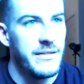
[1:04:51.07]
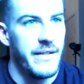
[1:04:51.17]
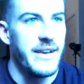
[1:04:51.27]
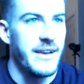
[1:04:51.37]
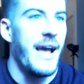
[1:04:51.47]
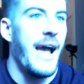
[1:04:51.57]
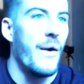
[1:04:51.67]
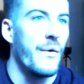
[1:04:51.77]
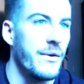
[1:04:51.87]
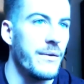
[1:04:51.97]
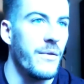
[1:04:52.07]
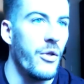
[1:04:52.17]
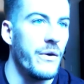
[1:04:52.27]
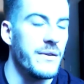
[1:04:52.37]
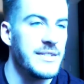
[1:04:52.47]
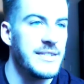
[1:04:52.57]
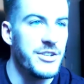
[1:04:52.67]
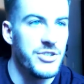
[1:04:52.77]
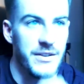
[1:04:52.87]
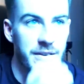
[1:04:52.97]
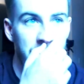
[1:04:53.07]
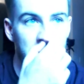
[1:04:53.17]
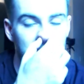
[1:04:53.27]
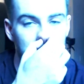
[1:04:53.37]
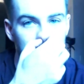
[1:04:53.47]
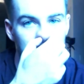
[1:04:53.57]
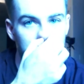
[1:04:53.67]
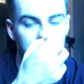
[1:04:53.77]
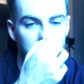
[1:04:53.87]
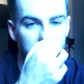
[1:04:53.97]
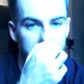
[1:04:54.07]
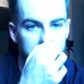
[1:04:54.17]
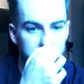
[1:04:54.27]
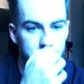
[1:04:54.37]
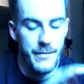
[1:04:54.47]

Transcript: like hour long session. Mm-hmm. So it like,